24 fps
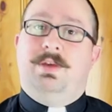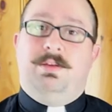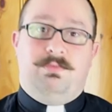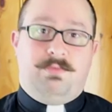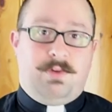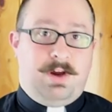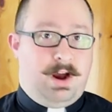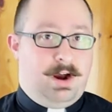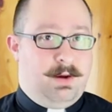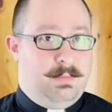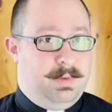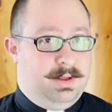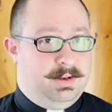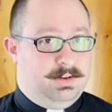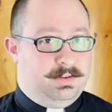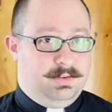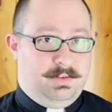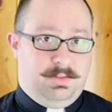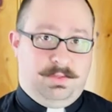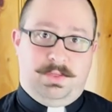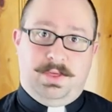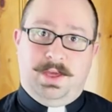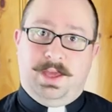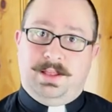
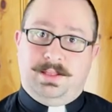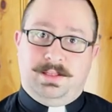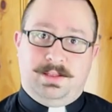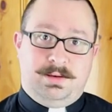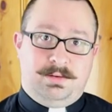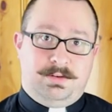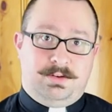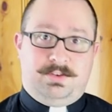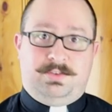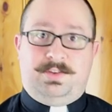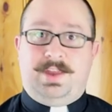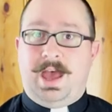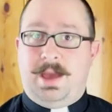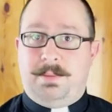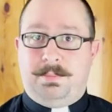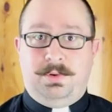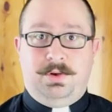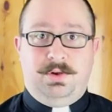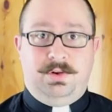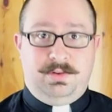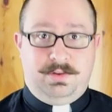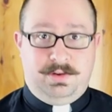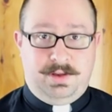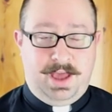environmental thing that just
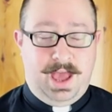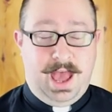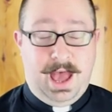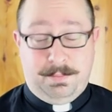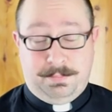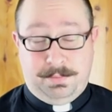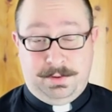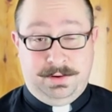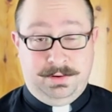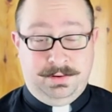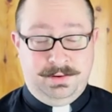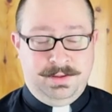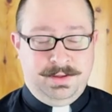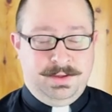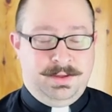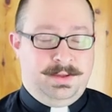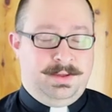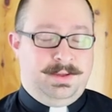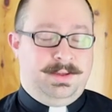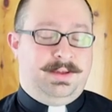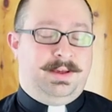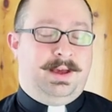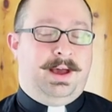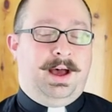happened to happen
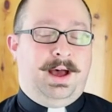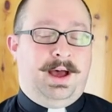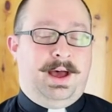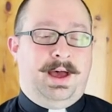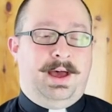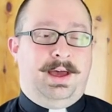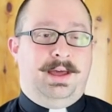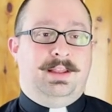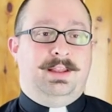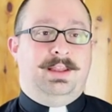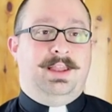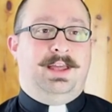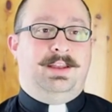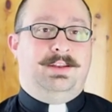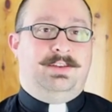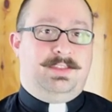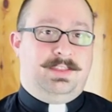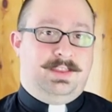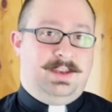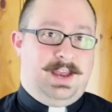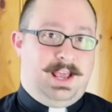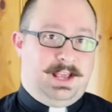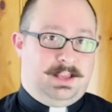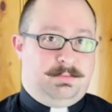led
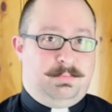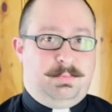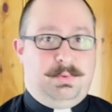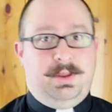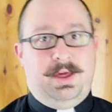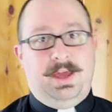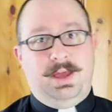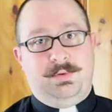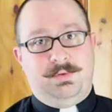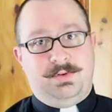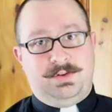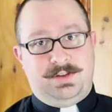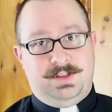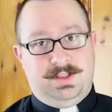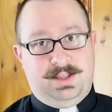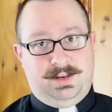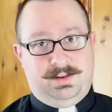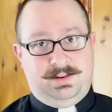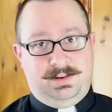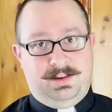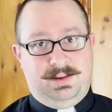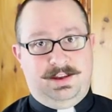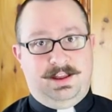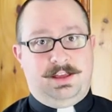to the next plague, which
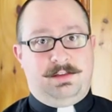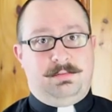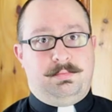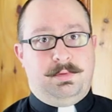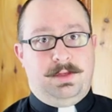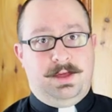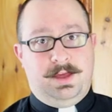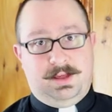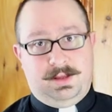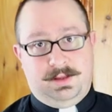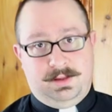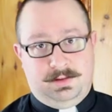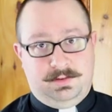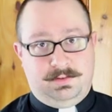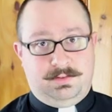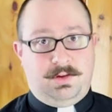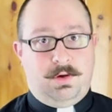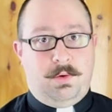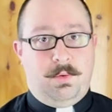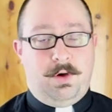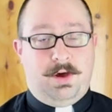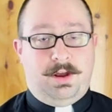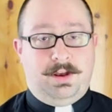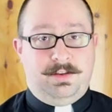led to the next plague, and
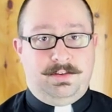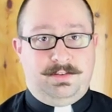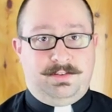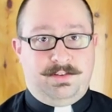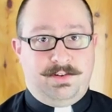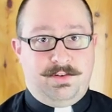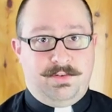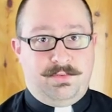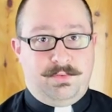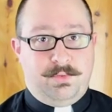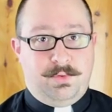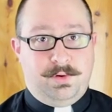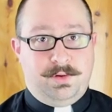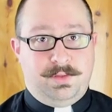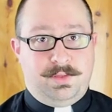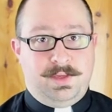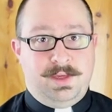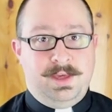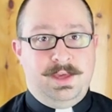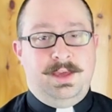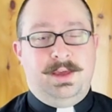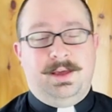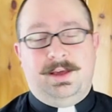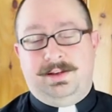so on and so
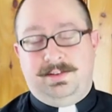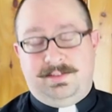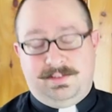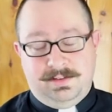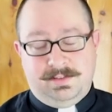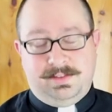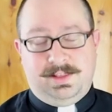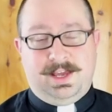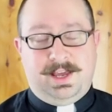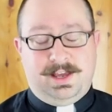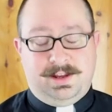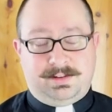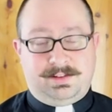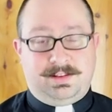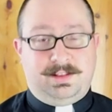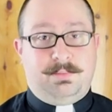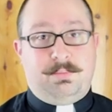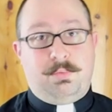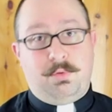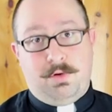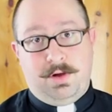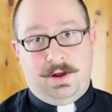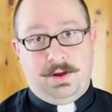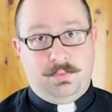forth. Until they get to
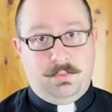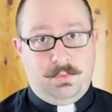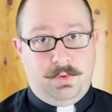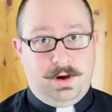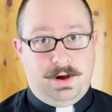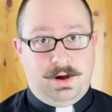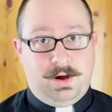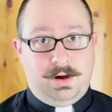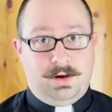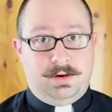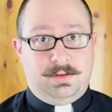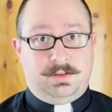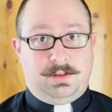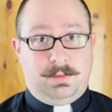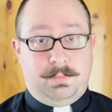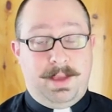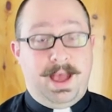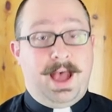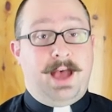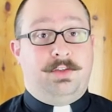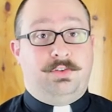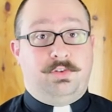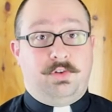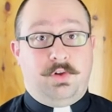the point where the
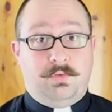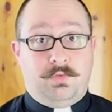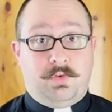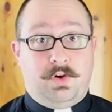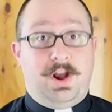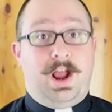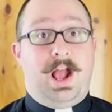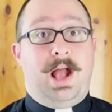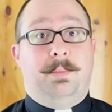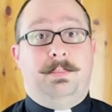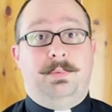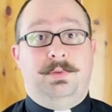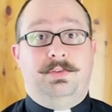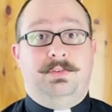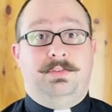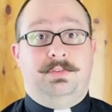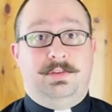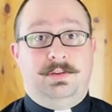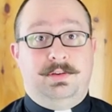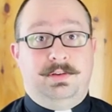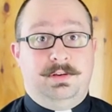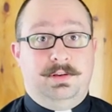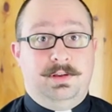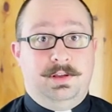Passover
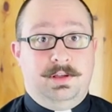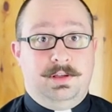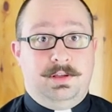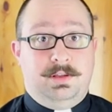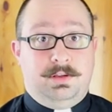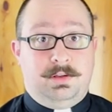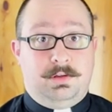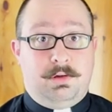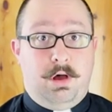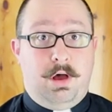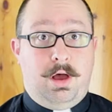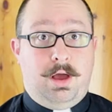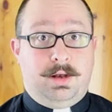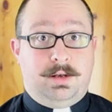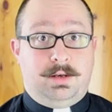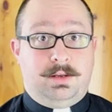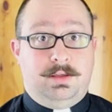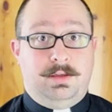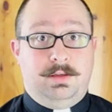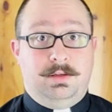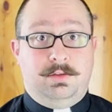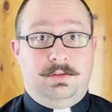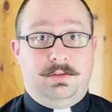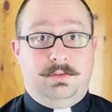happens and God
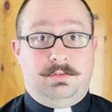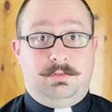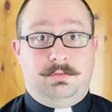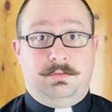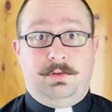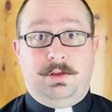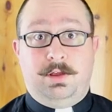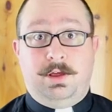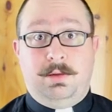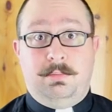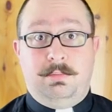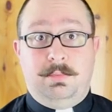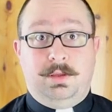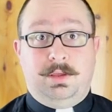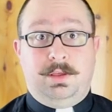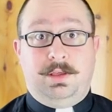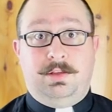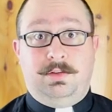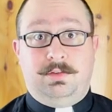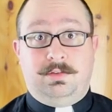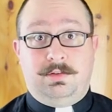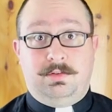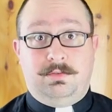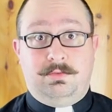kills
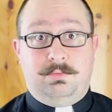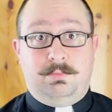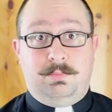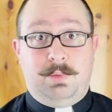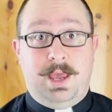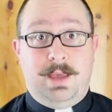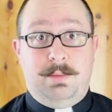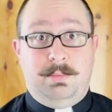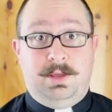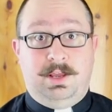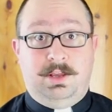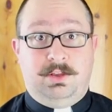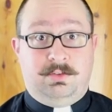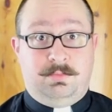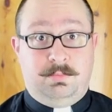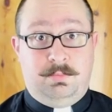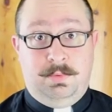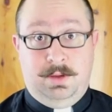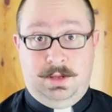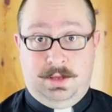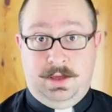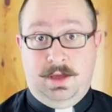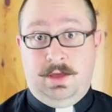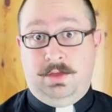millions of babies
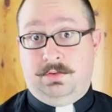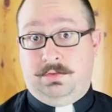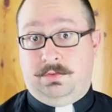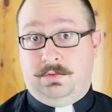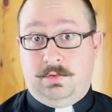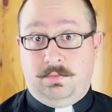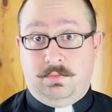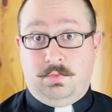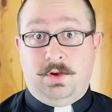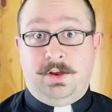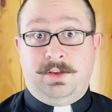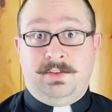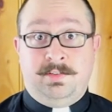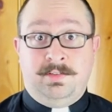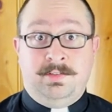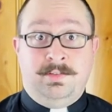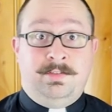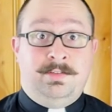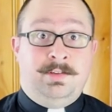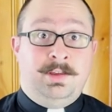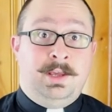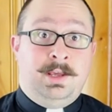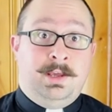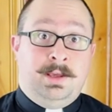because of
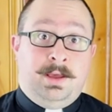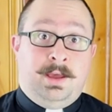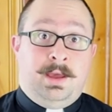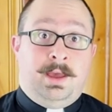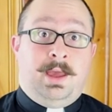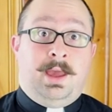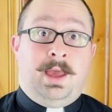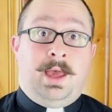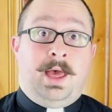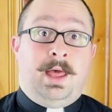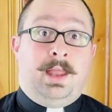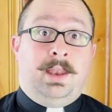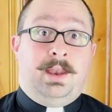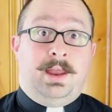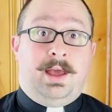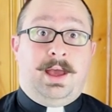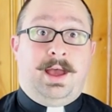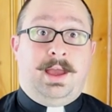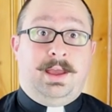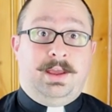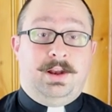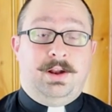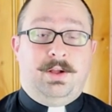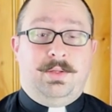reasons, and
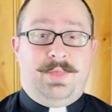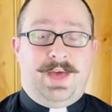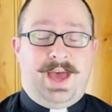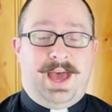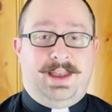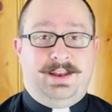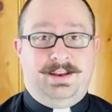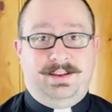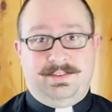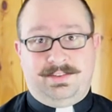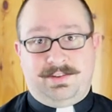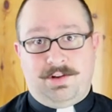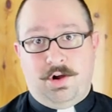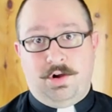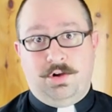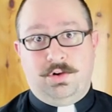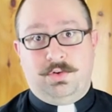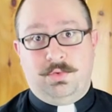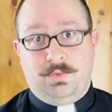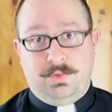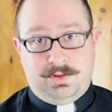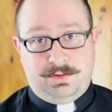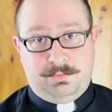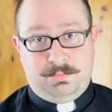that is
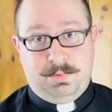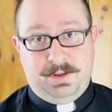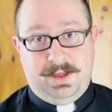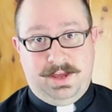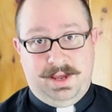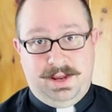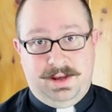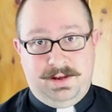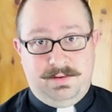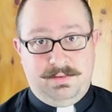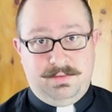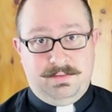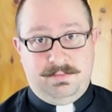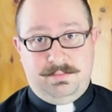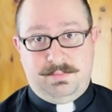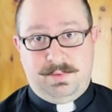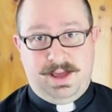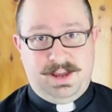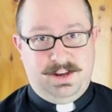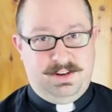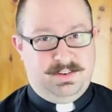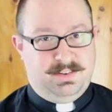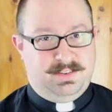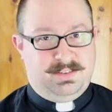hard to explain
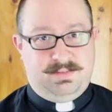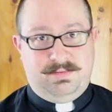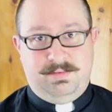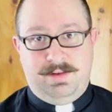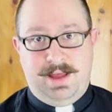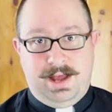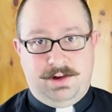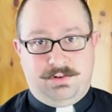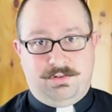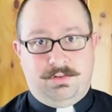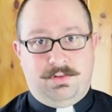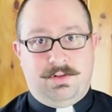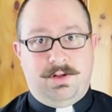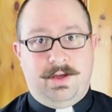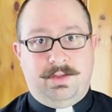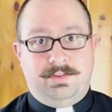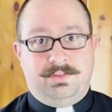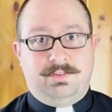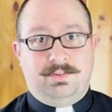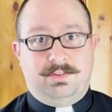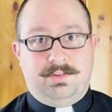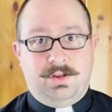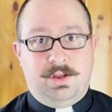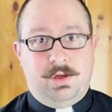by just natural
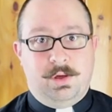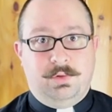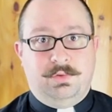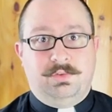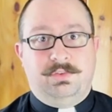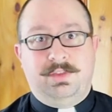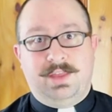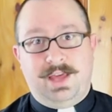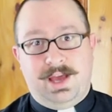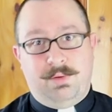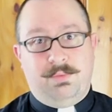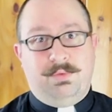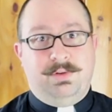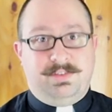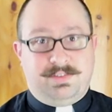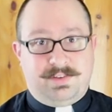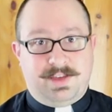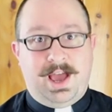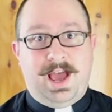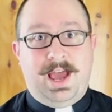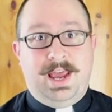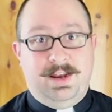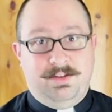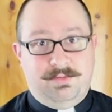causes alone. So that one's
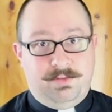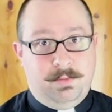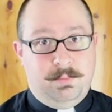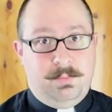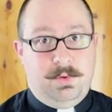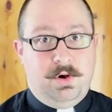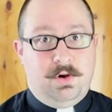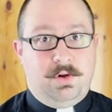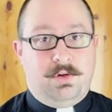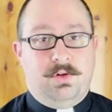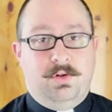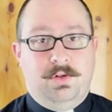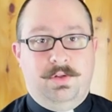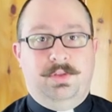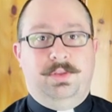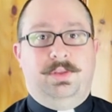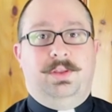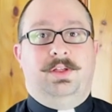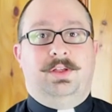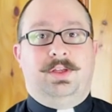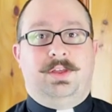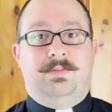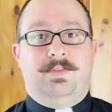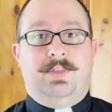kind of a miracle,
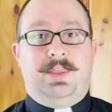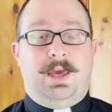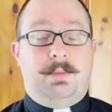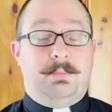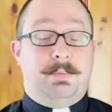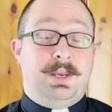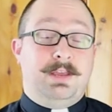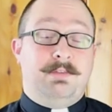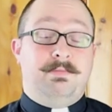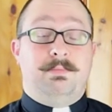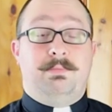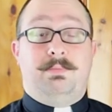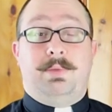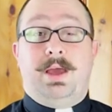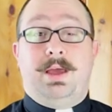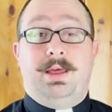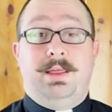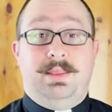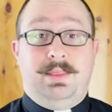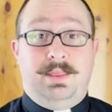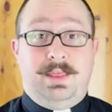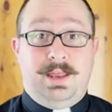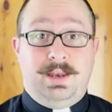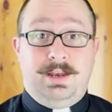and they'll give you that. But even
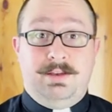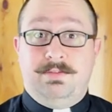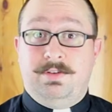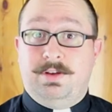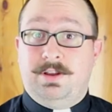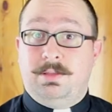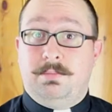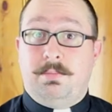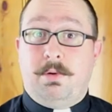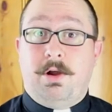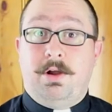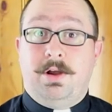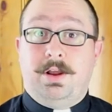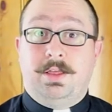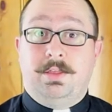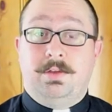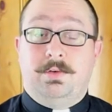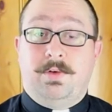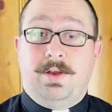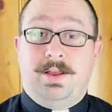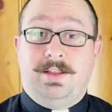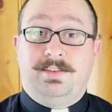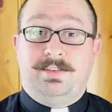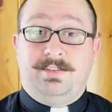then, even to the parting of
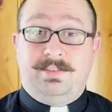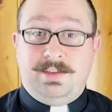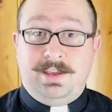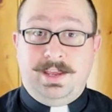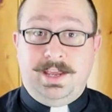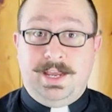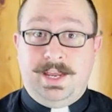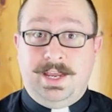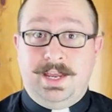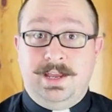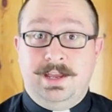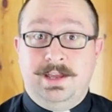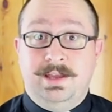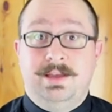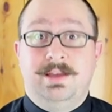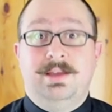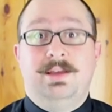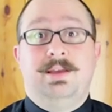the Red Sea,